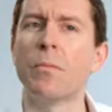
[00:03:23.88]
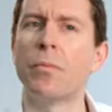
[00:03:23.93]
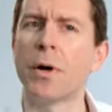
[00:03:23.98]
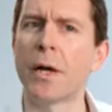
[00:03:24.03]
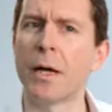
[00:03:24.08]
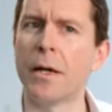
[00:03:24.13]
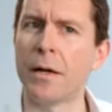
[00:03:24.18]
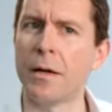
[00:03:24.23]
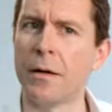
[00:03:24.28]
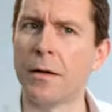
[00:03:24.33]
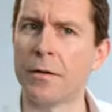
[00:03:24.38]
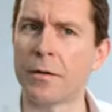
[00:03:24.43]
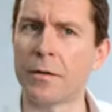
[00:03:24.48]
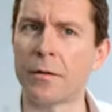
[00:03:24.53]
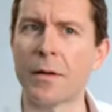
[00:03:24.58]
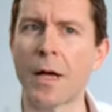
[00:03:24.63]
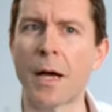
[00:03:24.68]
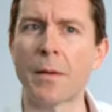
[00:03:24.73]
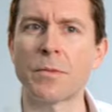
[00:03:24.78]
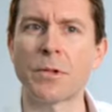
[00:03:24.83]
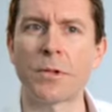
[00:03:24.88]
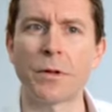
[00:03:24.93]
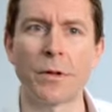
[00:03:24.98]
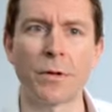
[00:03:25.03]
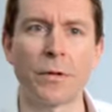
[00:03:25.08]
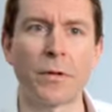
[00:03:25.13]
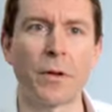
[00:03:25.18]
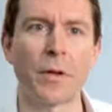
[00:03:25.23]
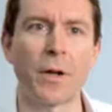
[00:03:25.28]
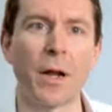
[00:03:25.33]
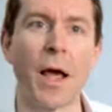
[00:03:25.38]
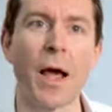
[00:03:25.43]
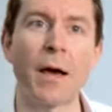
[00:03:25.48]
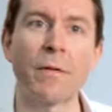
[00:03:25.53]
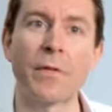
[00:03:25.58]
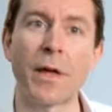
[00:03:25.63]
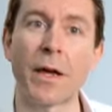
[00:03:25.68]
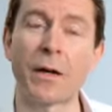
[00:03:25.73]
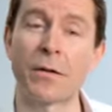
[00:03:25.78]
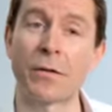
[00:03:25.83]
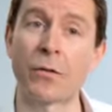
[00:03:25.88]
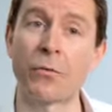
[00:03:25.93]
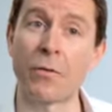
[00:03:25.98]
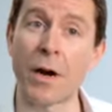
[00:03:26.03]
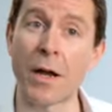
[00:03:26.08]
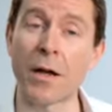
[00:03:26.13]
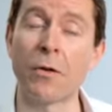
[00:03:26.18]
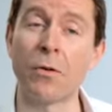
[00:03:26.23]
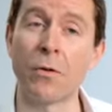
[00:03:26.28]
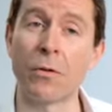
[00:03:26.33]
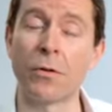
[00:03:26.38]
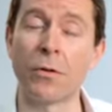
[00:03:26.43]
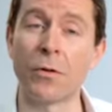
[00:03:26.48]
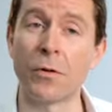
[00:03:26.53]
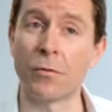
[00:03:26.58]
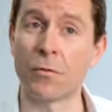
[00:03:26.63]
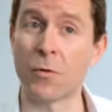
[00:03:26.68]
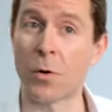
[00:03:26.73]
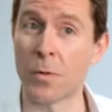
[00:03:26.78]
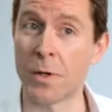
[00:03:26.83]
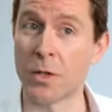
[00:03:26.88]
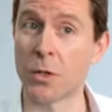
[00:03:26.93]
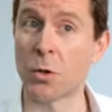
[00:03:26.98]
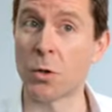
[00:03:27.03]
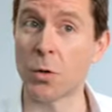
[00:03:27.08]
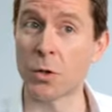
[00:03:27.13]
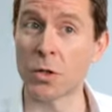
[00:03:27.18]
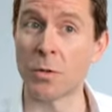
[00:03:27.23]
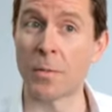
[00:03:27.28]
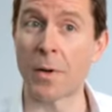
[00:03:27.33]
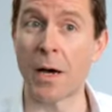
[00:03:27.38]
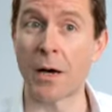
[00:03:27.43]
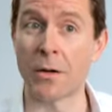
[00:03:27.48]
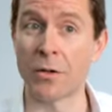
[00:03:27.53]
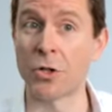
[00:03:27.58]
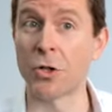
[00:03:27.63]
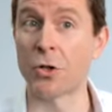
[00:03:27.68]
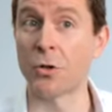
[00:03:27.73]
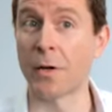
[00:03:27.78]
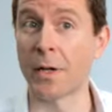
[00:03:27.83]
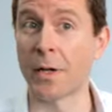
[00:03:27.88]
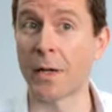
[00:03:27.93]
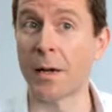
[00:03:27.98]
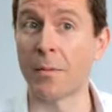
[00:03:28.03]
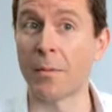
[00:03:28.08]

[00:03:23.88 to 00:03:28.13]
bring it in as a snapshot so that I have that as a record of what we talked about during that